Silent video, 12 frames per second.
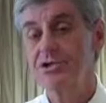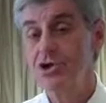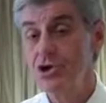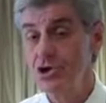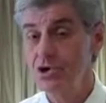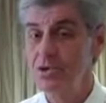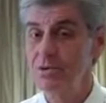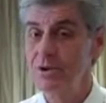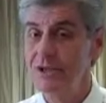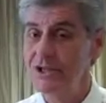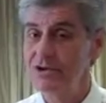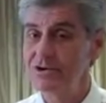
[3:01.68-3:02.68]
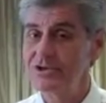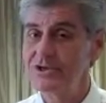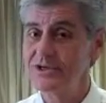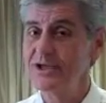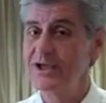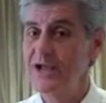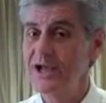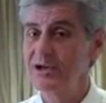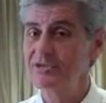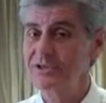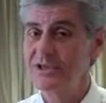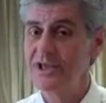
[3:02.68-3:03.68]
new energy
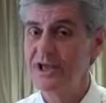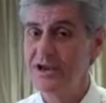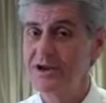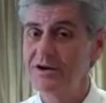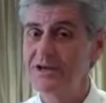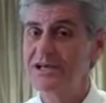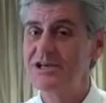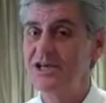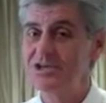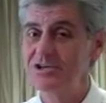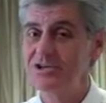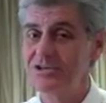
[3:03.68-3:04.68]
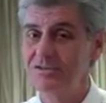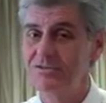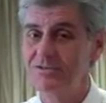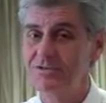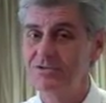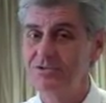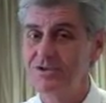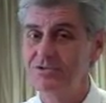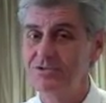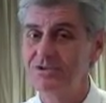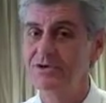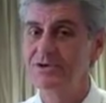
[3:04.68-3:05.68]
health care initiatives for the
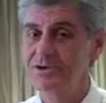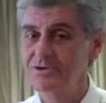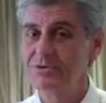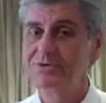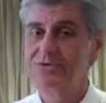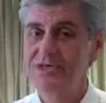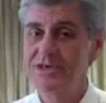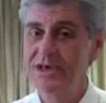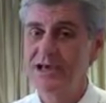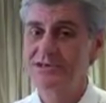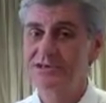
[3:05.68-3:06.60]
future. We'll see you next